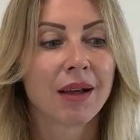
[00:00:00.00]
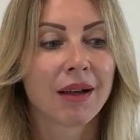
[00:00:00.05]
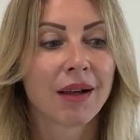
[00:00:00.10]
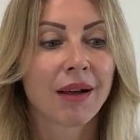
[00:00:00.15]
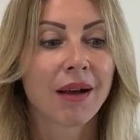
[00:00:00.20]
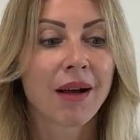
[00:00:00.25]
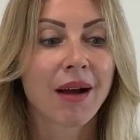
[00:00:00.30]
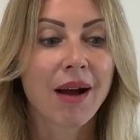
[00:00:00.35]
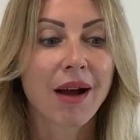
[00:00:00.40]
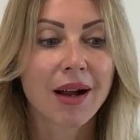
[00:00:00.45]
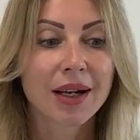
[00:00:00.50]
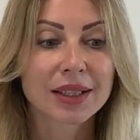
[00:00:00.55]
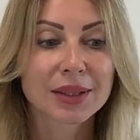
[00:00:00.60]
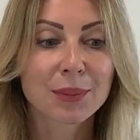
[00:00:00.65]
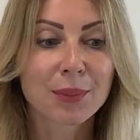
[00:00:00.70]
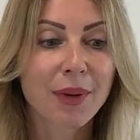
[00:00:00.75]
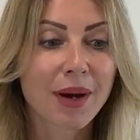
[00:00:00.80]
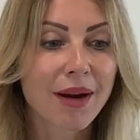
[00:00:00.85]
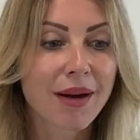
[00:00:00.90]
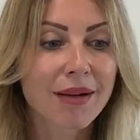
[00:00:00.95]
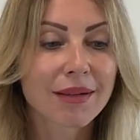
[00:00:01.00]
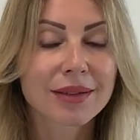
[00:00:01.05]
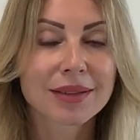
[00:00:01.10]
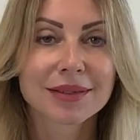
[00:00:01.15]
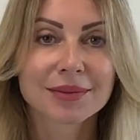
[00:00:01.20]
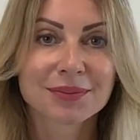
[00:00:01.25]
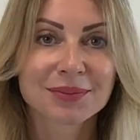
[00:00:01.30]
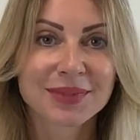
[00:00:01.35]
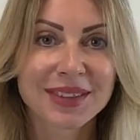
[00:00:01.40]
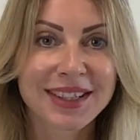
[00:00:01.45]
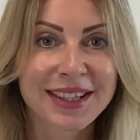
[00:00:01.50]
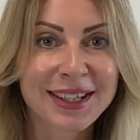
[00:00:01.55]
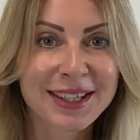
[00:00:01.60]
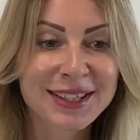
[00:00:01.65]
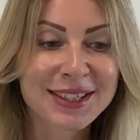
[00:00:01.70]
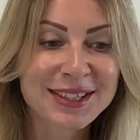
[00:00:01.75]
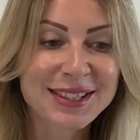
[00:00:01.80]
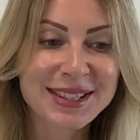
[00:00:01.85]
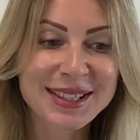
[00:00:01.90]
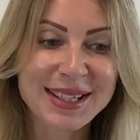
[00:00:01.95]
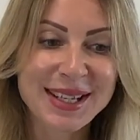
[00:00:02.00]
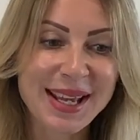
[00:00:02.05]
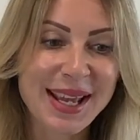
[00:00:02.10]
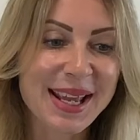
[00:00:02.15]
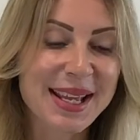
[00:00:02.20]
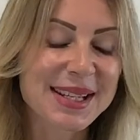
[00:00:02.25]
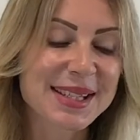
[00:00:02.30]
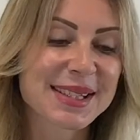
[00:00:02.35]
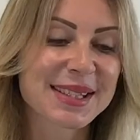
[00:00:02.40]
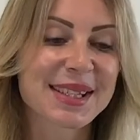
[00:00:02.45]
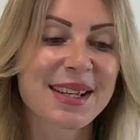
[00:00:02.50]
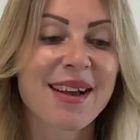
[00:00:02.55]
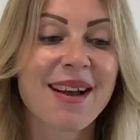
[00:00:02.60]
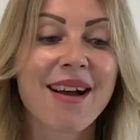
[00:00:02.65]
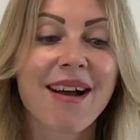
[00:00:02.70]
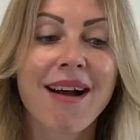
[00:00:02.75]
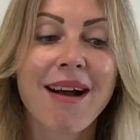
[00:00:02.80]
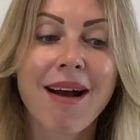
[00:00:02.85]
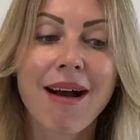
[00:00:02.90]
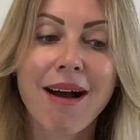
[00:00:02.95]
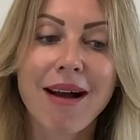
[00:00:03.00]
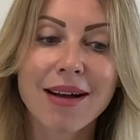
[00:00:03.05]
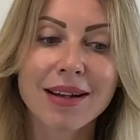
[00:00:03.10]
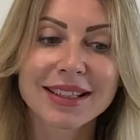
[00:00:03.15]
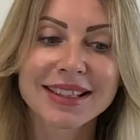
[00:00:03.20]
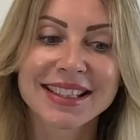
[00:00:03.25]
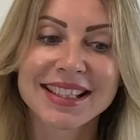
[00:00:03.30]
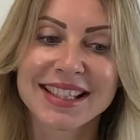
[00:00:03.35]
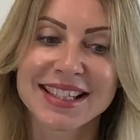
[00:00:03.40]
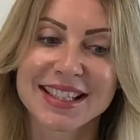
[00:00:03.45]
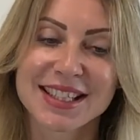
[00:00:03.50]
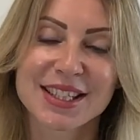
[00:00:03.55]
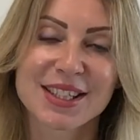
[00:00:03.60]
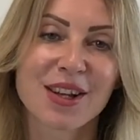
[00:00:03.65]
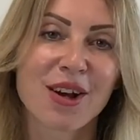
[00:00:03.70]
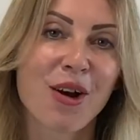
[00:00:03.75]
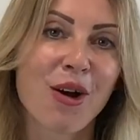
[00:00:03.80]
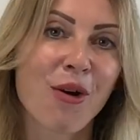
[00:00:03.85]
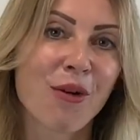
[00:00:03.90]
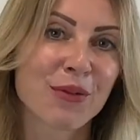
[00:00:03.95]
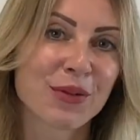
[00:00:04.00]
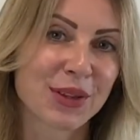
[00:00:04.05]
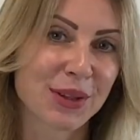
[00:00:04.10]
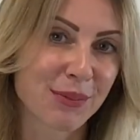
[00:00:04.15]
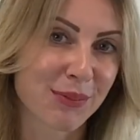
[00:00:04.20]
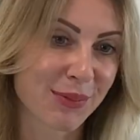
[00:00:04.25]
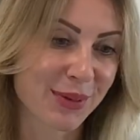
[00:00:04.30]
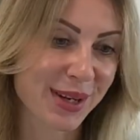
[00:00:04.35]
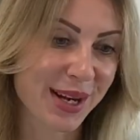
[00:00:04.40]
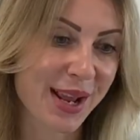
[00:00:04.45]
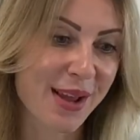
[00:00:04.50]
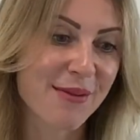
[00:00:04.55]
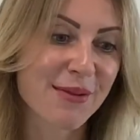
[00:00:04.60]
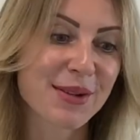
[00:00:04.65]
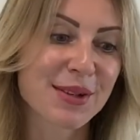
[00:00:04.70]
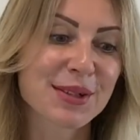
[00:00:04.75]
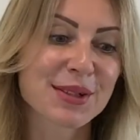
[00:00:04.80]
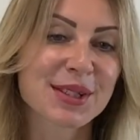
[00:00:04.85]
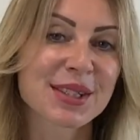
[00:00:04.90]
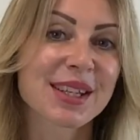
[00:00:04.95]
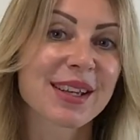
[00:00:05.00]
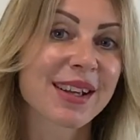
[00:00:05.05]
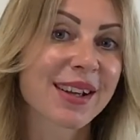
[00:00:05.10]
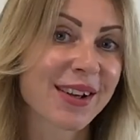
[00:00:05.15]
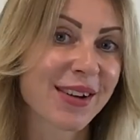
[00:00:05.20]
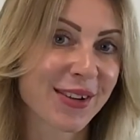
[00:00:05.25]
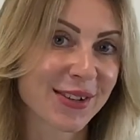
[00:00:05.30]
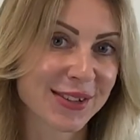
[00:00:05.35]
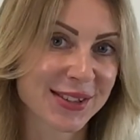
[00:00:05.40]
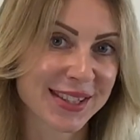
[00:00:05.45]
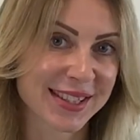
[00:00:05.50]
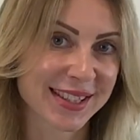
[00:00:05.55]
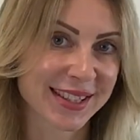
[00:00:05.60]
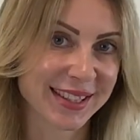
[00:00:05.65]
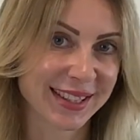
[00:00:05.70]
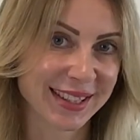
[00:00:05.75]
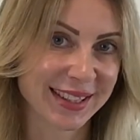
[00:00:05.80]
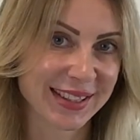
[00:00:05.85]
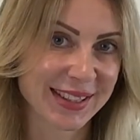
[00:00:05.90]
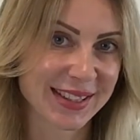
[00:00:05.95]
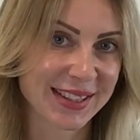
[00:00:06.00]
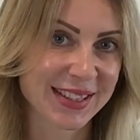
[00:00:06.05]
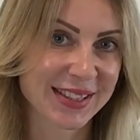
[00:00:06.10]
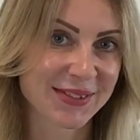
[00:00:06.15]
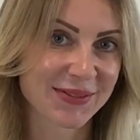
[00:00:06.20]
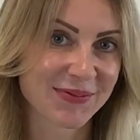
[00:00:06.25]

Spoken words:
Hard mark indicates hardness of the previous consonant.